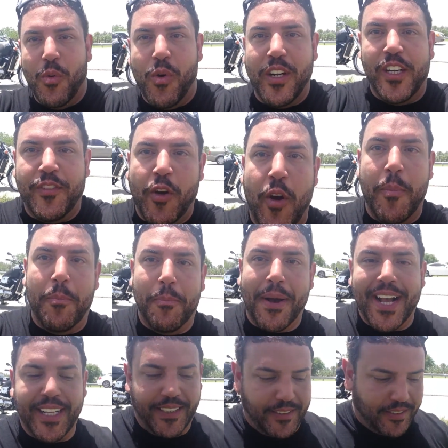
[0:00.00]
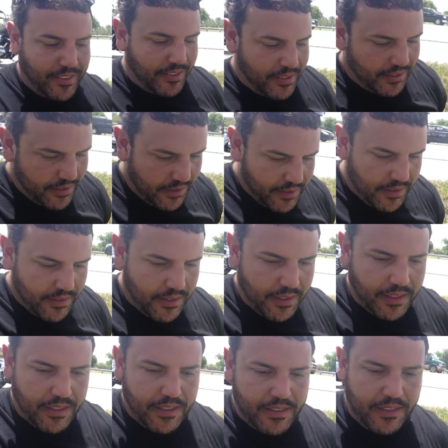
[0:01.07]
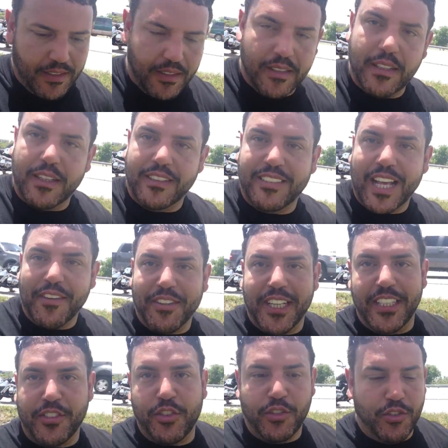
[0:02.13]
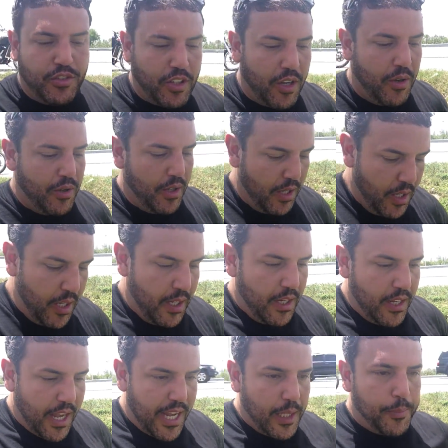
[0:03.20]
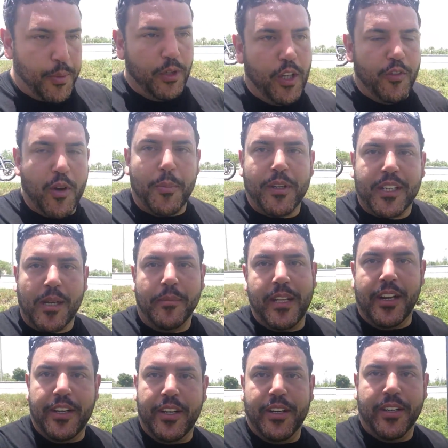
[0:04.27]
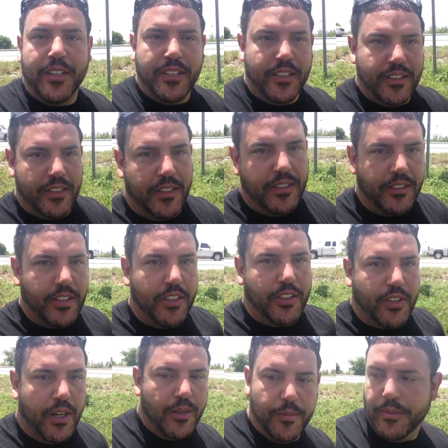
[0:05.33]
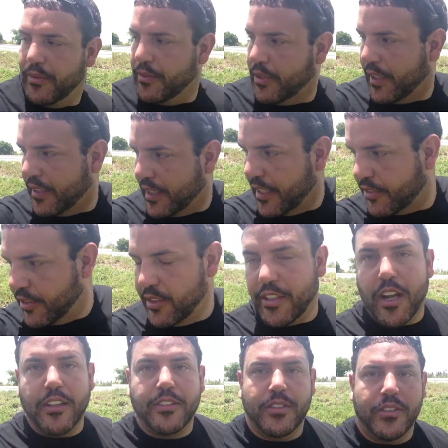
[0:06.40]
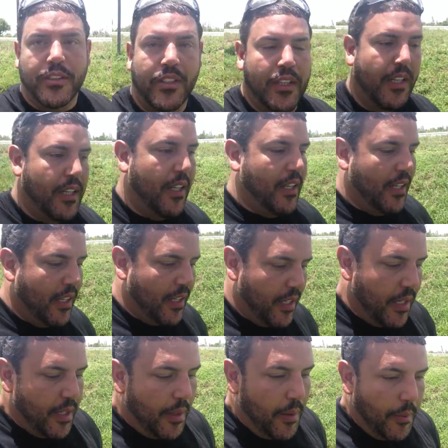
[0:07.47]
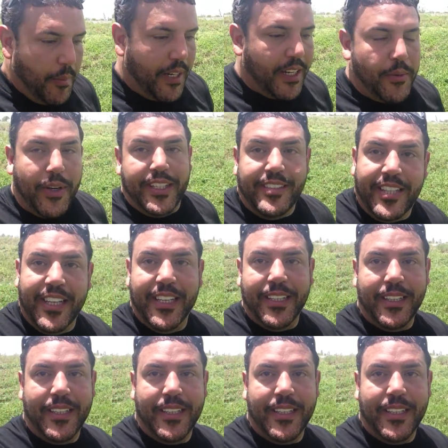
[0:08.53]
one of our bikes is having issues, so I had to pull over. I'm going to come down here to the curb so I can actually talk to you. But anyways,